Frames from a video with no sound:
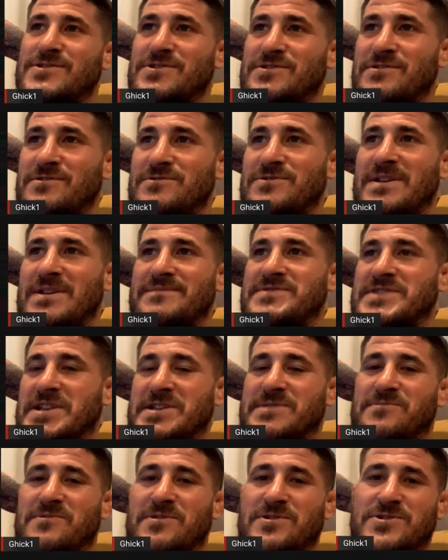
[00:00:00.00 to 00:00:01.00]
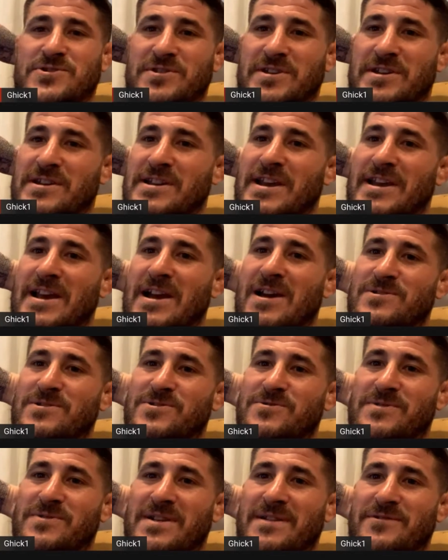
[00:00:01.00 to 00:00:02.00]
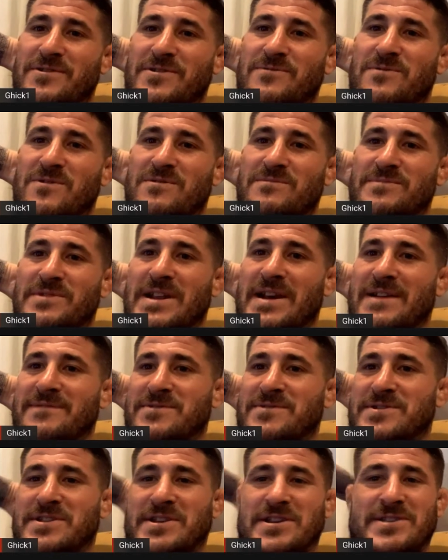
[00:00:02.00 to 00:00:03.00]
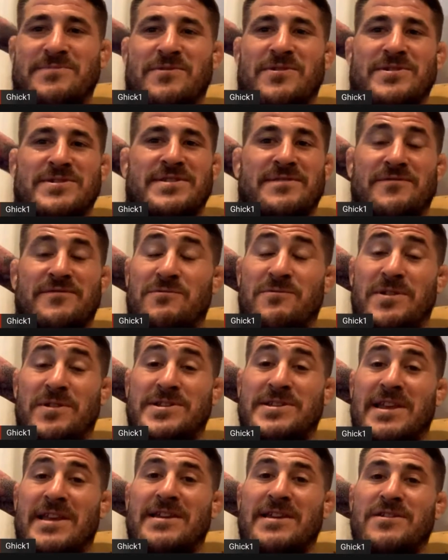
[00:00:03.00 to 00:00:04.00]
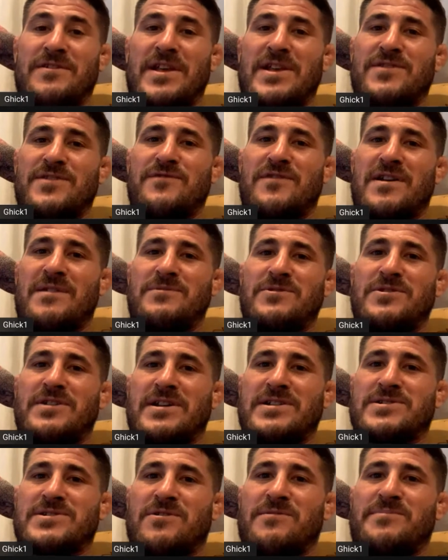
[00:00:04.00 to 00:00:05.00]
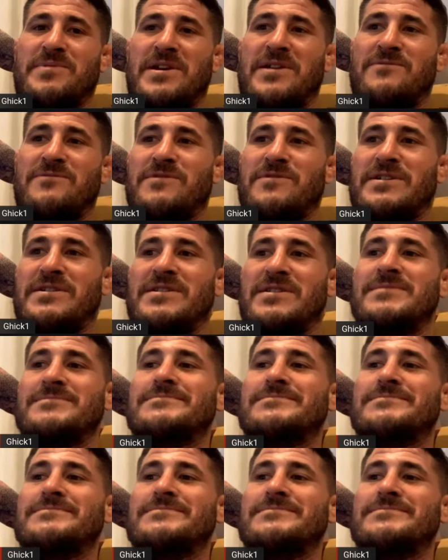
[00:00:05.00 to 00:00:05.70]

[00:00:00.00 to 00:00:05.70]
You have 6 months, you can hang out, do whatever you want. But after 6 months, if you want to stay here, that's fine, but you got to start paying rent.